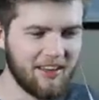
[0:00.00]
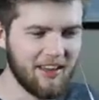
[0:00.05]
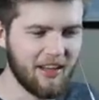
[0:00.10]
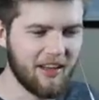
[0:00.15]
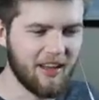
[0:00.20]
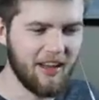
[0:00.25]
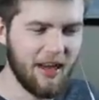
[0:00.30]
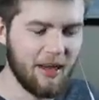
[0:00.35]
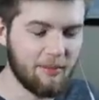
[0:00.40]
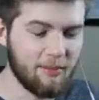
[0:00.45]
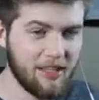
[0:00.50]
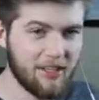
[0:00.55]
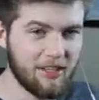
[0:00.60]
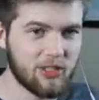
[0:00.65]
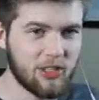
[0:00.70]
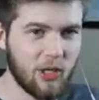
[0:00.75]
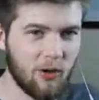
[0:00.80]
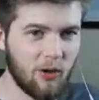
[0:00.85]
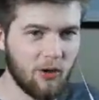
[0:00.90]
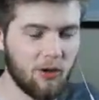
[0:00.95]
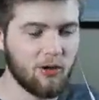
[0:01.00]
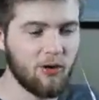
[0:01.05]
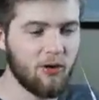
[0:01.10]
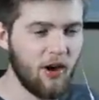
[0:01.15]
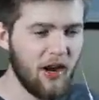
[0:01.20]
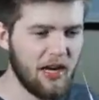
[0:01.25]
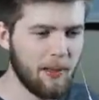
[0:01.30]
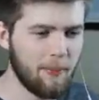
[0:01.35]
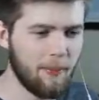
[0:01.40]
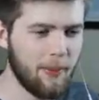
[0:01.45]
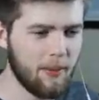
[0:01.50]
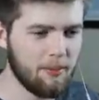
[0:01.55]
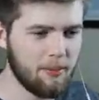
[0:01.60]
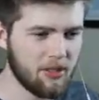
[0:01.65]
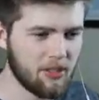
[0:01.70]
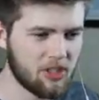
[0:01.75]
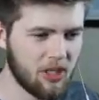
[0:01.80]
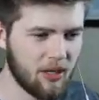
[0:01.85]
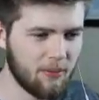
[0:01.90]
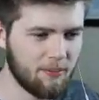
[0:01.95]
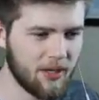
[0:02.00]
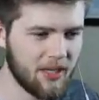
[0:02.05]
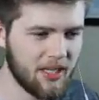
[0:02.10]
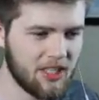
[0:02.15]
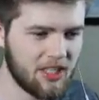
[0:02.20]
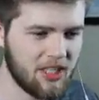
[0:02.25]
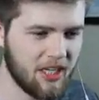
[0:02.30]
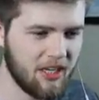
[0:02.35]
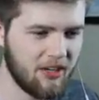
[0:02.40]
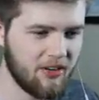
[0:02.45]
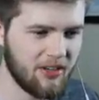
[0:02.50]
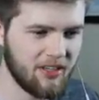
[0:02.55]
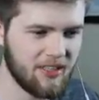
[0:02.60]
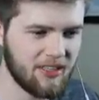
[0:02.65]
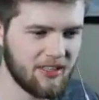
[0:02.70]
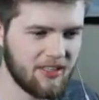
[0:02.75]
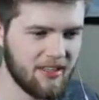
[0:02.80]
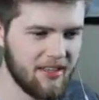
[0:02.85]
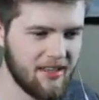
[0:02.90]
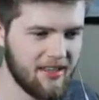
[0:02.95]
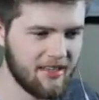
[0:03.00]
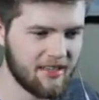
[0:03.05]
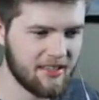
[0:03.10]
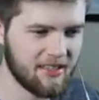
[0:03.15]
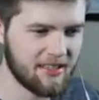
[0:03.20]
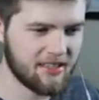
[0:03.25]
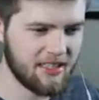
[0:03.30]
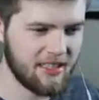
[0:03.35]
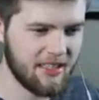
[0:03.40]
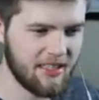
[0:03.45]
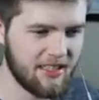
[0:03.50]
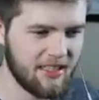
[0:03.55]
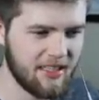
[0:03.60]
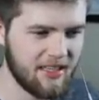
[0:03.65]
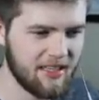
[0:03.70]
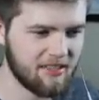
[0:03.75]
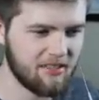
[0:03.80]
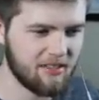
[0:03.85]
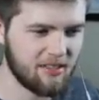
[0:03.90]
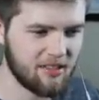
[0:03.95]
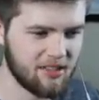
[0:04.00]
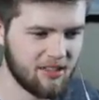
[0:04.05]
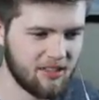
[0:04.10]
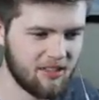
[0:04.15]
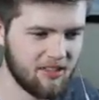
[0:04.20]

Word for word: that. The, I mean, there's a whole crowd of people jumping and cheering, and they didn't see it. That's for